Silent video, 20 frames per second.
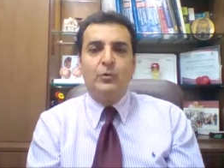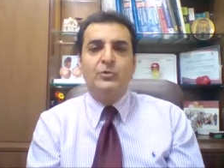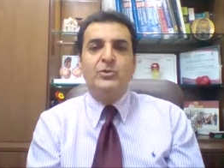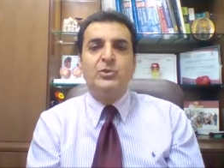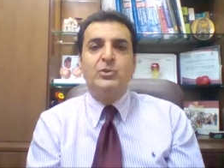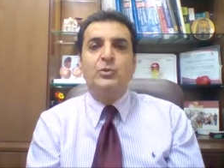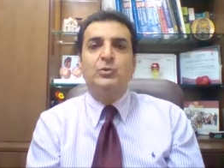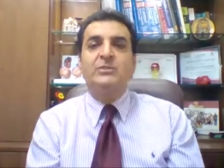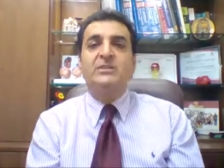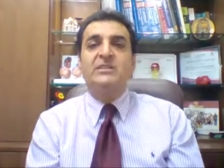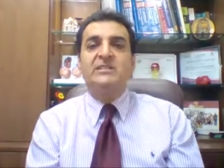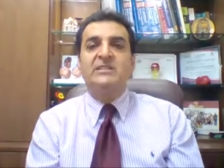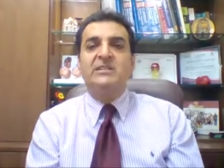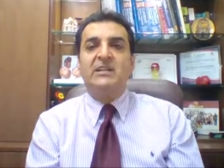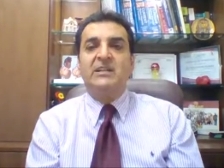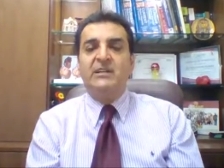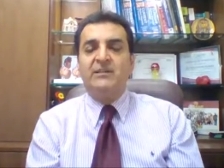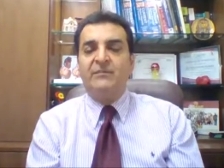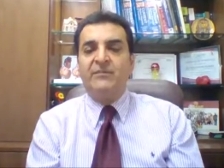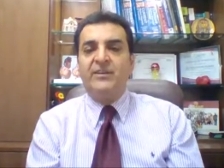shows a
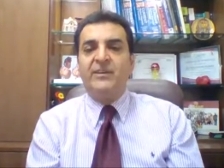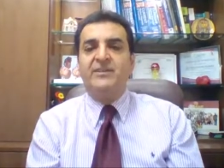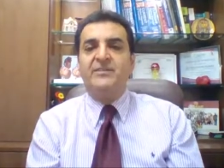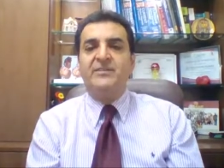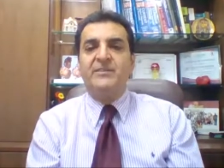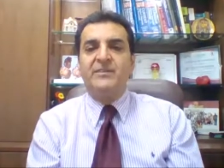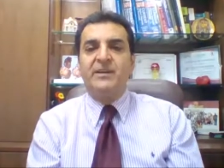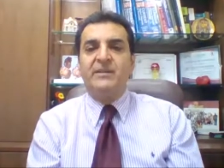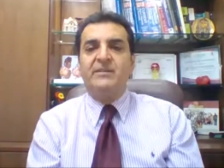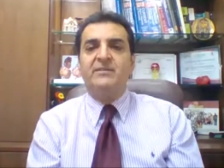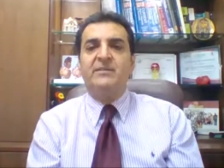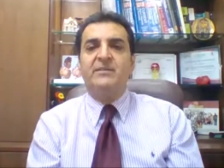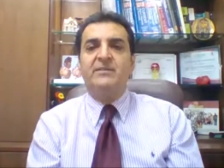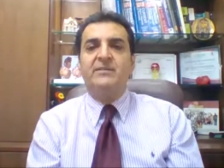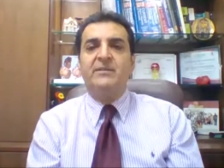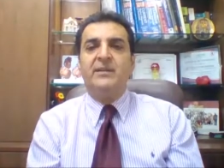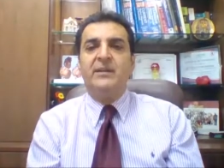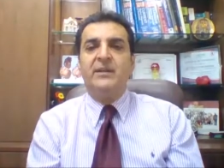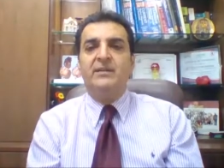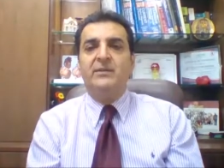significant
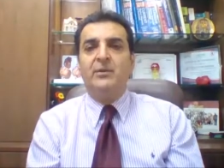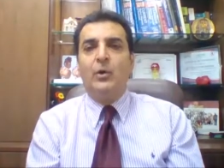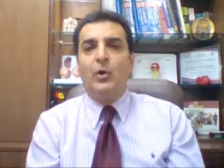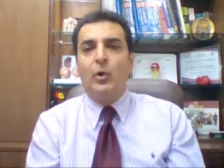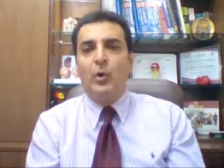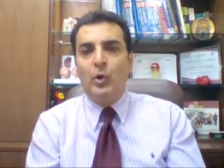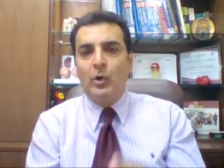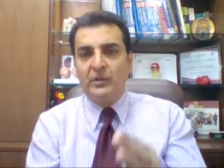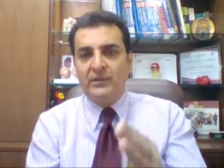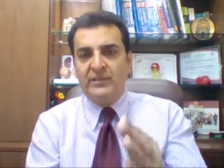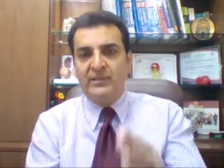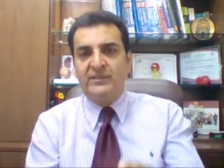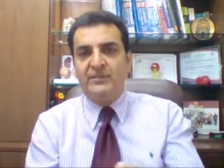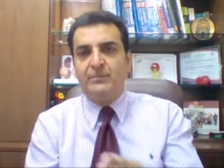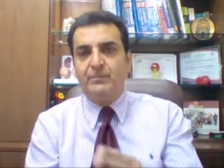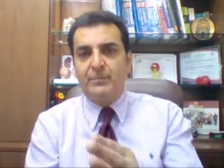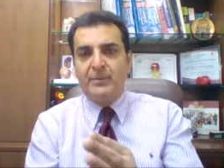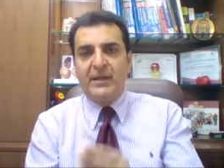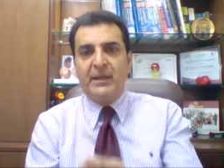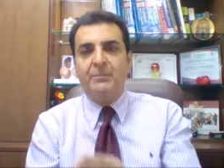reduction in all these
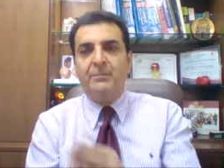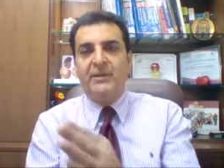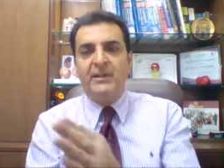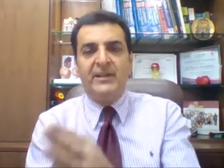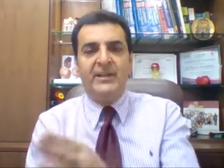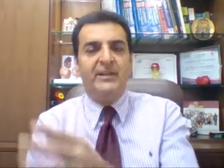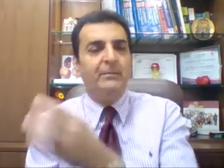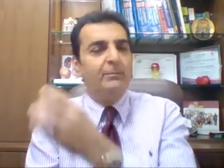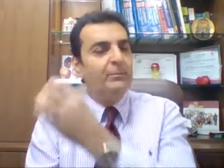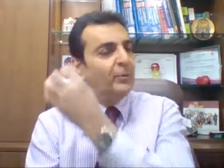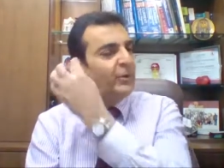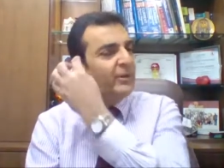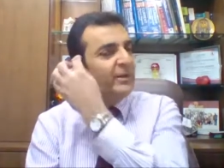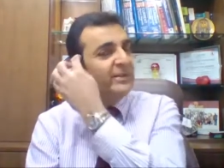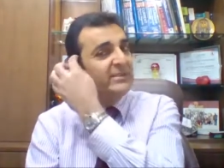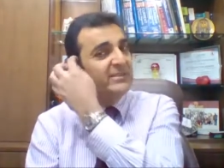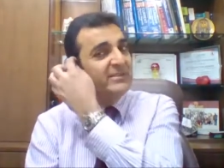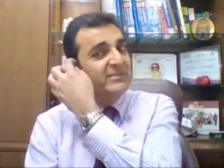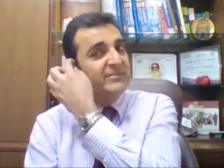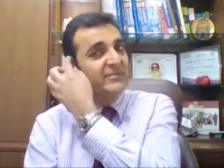primary
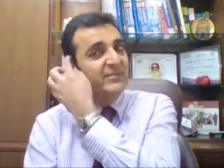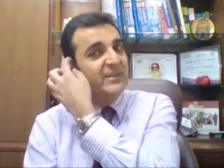endpoints